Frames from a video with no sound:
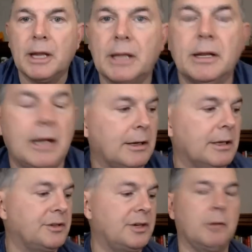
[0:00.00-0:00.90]
A. And I'm
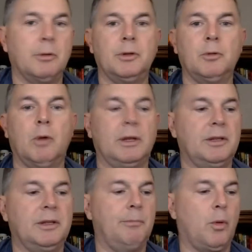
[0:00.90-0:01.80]
going to share with you
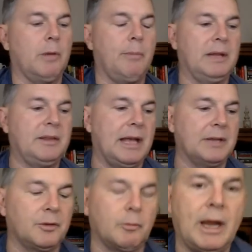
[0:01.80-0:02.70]
what's important about
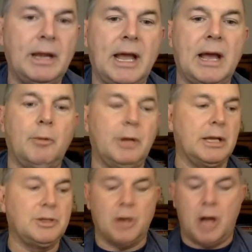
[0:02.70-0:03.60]
that. So right now we
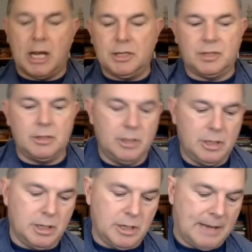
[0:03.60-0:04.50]
got Josh.
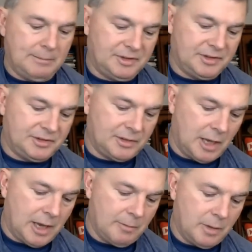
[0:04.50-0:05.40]
And I'm
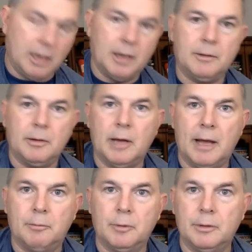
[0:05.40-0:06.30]
I'm uh,
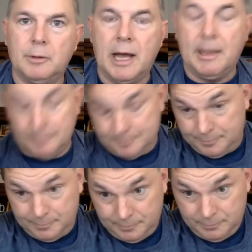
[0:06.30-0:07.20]
uh, I'm
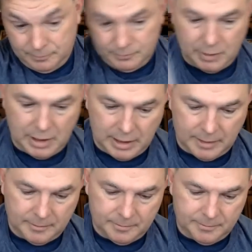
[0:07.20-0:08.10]
uh,
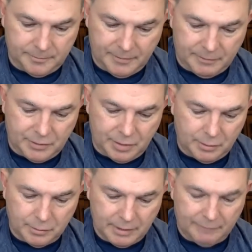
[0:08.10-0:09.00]

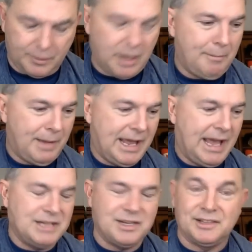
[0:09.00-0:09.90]
fifty-two. I forgot my
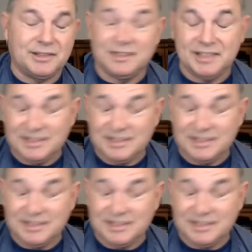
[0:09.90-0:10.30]
age. I was going to